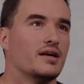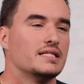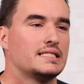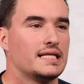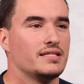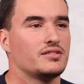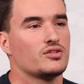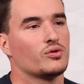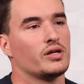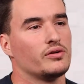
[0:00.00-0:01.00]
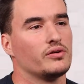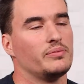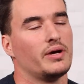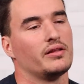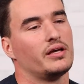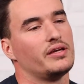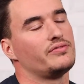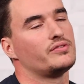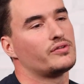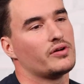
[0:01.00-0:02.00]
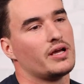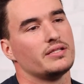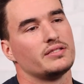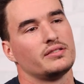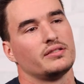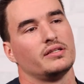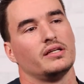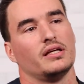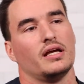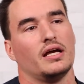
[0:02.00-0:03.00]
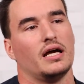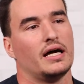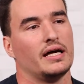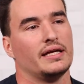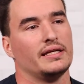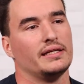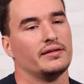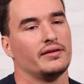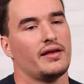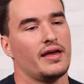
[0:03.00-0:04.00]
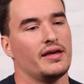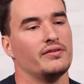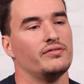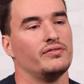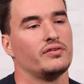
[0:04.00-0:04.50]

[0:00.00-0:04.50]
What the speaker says: since surrendering my life to Christ, I have